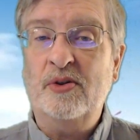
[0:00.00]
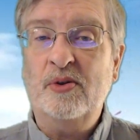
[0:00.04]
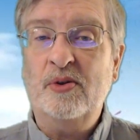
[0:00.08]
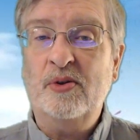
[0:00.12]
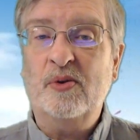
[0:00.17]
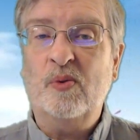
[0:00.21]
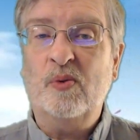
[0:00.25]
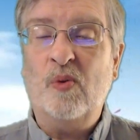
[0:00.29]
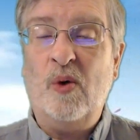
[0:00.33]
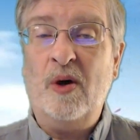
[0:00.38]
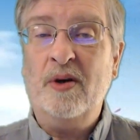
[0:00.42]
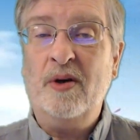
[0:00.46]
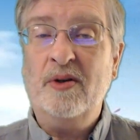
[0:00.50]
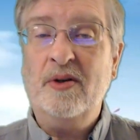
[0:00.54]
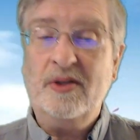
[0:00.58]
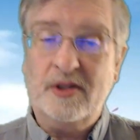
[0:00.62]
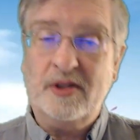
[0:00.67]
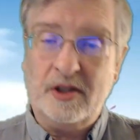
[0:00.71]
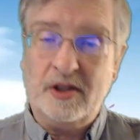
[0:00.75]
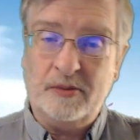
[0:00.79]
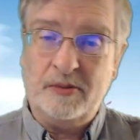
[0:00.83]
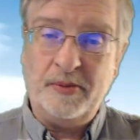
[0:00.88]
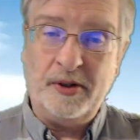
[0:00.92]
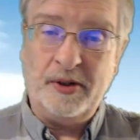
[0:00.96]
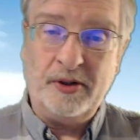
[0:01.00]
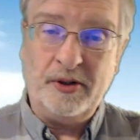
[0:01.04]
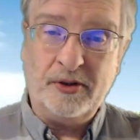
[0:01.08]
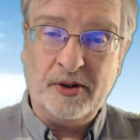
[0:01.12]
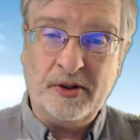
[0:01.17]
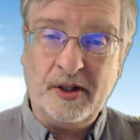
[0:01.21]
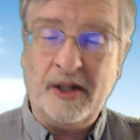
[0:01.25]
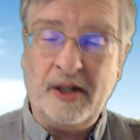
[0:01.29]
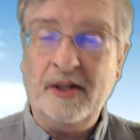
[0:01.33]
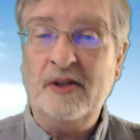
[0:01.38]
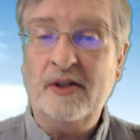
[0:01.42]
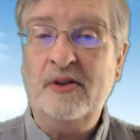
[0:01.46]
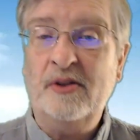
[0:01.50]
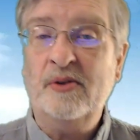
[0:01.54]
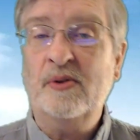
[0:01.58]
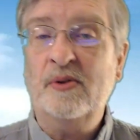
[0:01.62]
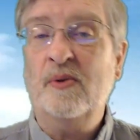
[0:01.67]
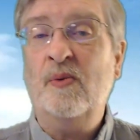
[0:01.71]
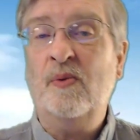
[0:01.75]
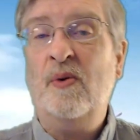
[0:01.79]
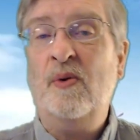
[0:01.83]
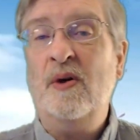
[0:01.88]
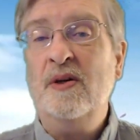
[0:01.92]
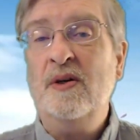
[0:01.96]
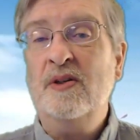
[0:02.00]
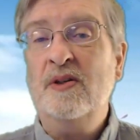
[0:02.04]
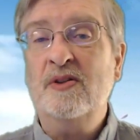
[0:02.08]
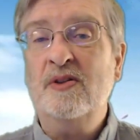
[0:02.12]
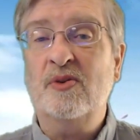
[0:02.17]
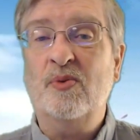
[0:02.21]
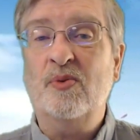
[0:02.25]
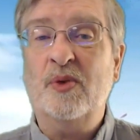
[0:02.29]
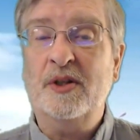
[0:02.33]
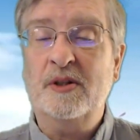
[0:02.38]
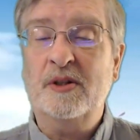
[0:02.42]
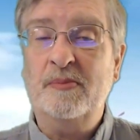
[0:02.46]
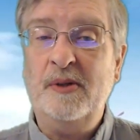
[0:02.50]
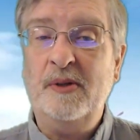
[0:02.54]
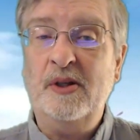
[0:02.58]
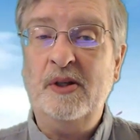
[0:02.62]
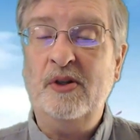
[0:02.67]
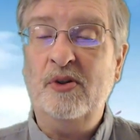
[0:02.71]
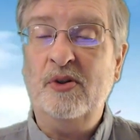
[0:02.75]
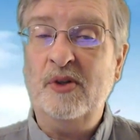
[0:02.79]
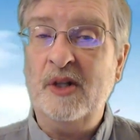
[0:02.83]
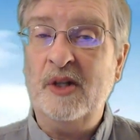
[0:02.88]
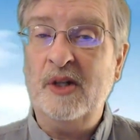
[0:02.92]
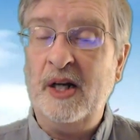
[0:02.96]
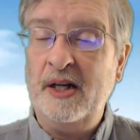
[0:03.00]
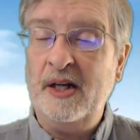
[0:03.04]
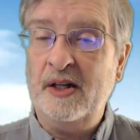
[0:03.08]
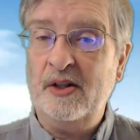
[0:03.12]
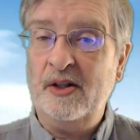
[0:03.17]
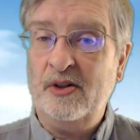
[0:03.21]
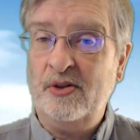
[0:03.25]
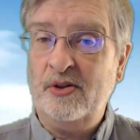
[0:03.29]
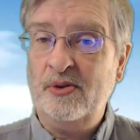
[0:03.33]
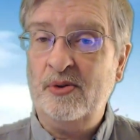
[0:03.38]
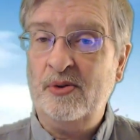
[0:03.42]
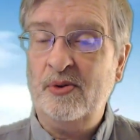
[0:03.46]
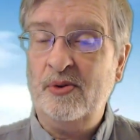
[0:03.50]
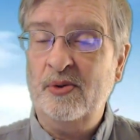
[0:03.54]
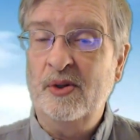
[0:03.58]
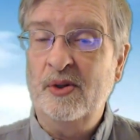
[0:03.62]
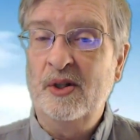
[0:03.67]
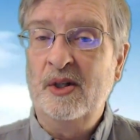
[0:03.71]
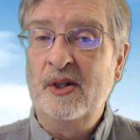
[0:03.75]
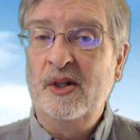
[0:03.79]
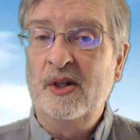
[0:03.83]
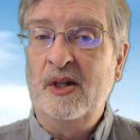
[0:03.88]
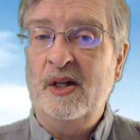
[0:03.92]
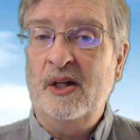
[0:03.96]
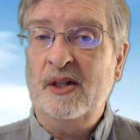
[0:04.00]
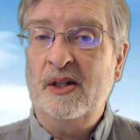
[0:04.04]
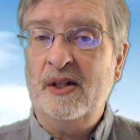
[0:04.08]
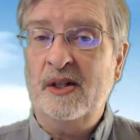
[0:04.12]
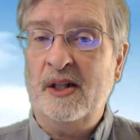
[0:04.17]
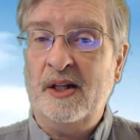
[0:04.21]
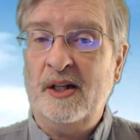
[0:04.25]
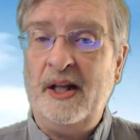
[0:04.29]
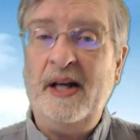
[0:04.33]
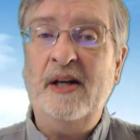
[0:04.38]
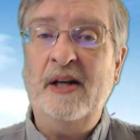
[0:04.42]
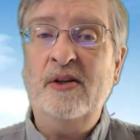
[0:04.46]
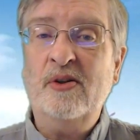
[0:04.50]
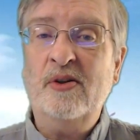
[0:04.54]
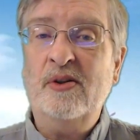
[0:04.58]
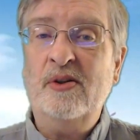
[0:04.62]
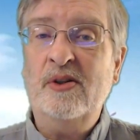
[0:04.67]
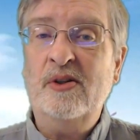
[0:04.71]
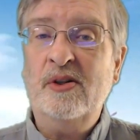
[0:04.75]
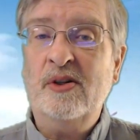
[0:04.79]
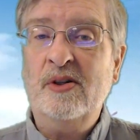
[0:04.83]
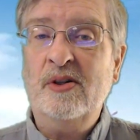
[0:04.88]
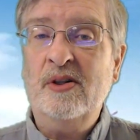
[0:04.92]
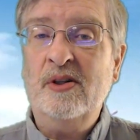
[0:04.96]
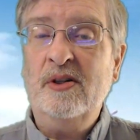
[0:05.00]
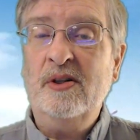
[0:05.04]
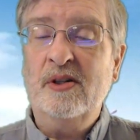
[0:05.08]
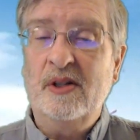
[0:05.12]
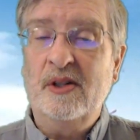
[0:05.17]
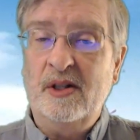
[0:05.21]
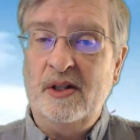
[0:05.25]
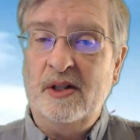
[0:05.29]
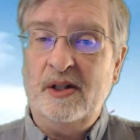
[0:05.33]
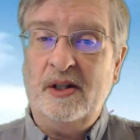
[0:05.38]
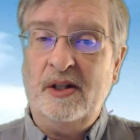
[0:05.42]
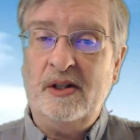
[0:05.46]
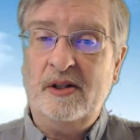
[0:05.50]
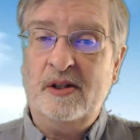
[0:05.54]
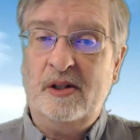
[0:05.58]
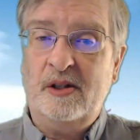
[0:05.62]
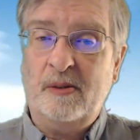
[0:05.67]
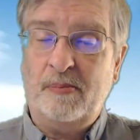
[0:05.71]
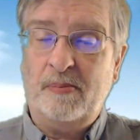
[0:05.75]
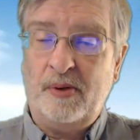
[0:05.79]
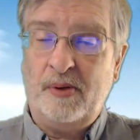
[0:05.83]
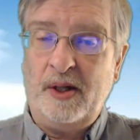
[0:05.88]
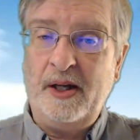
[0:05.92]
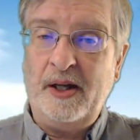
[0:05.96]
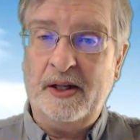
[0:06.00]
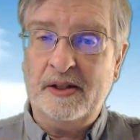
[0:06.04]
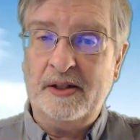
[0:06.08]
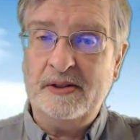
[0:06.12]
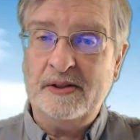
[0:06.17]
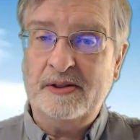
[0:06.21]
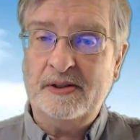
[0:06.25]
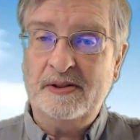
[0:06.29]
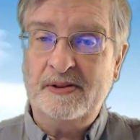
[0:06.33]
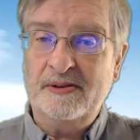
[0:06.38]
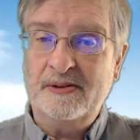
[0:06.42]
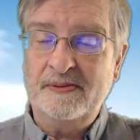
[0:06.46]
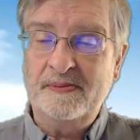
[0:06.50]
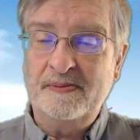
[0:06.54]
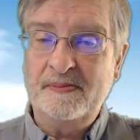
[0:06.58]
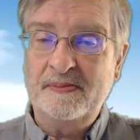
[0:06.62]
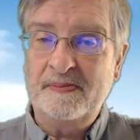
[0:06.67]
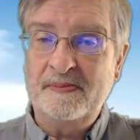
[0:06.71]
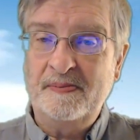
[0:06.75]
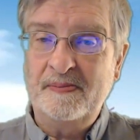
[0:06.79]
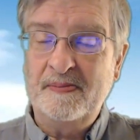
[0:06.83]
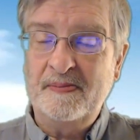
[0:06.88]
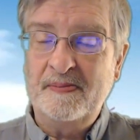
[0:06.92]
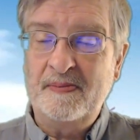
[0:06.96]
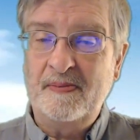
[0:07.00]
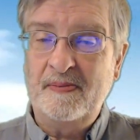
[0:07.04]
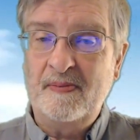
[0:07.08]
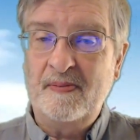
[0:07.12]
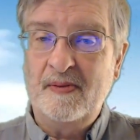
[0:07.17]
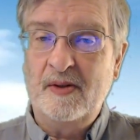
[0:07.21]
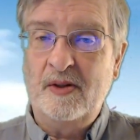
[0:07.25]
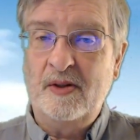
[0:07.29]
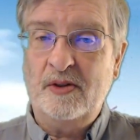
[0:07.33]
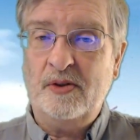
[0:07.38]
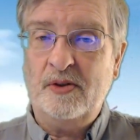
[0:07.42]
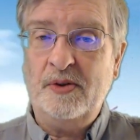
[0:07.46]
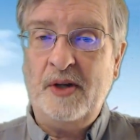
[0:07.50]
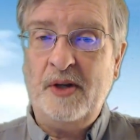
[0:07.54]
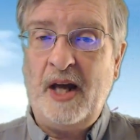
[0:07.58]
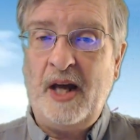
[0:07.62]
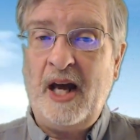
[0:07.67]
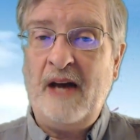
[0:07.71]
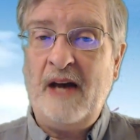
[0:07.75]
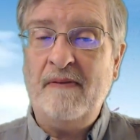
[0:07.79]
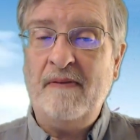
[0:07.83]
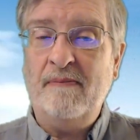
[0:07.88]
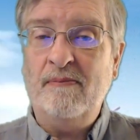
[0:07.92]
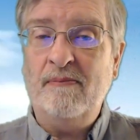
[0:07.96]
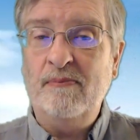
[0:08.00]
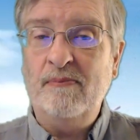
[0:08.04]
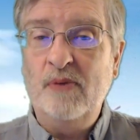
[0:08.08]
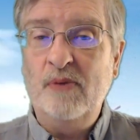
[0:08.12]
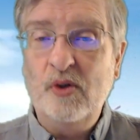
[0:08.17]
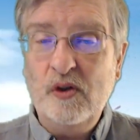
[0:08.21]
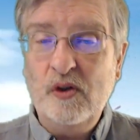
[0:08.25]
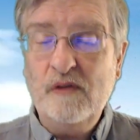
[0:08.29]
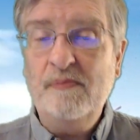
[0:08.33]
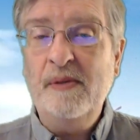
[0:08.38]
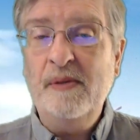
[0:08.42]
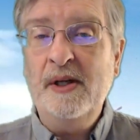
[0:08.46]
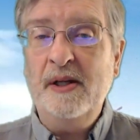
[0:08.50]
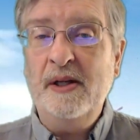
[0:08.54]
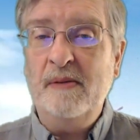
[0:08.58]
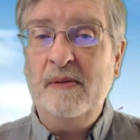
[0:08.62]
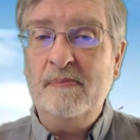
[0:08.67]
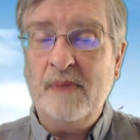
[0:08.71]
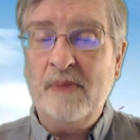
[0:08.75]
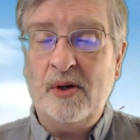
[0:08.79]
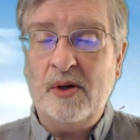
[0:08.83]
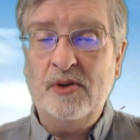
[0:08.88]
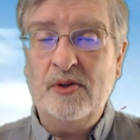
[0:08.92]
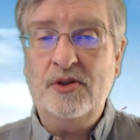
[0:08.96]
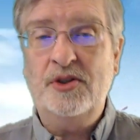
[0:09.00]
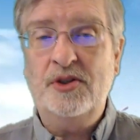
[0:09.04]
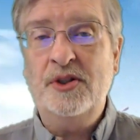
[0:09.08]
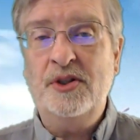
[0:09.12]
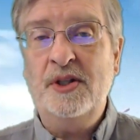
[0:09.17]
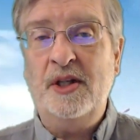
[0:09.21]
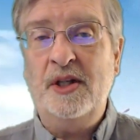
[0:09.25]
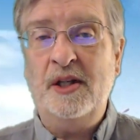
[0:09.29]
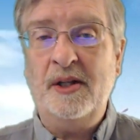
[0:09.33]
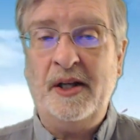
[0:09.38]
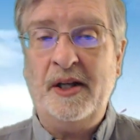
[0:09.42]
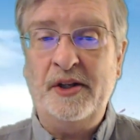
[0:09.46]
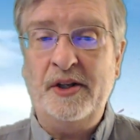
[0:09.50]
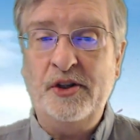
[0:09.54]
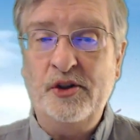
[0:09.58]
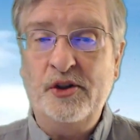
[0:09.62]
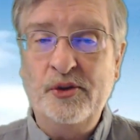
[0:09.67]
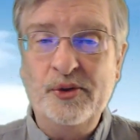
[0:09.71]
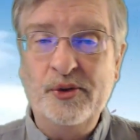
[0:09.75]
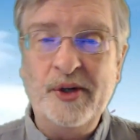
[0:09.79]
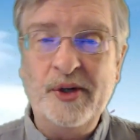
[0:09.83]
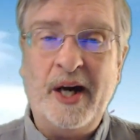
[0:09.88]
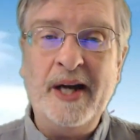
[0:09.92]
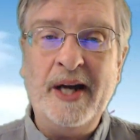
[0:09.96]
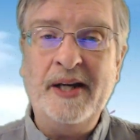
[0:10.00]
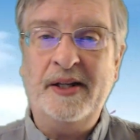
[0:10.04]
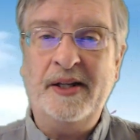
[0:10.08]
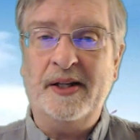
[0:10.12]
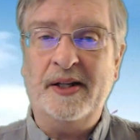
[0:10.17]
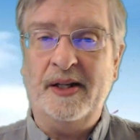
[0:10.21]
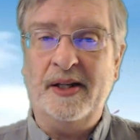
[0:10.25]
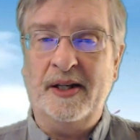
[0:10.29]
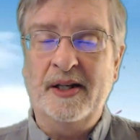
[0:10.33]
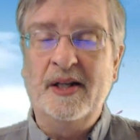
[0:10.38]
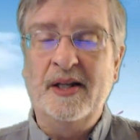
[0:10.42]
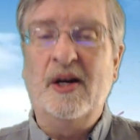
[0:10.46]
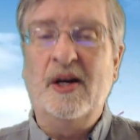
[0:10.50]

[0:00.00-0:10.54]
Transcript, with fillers: to the waters is being united to the waters, and what is being united to the land on earth is the plants. So you have movement, motion, and, and uniting,